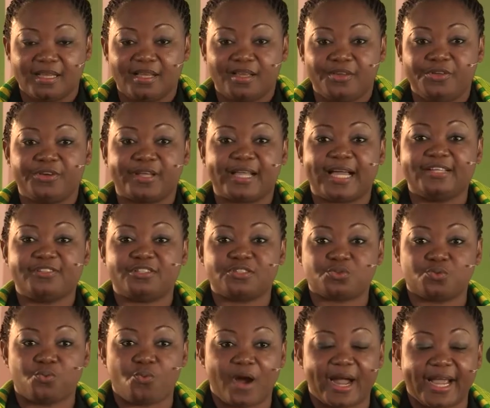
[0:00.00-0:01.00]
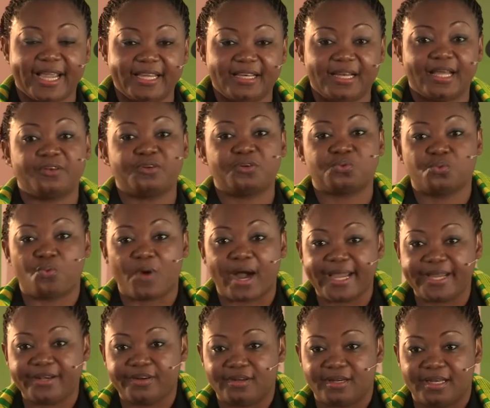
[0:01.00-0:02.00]
You can't just whine and not
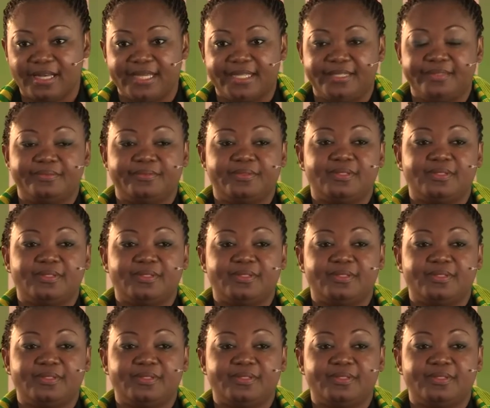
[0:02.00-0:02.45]
whine online.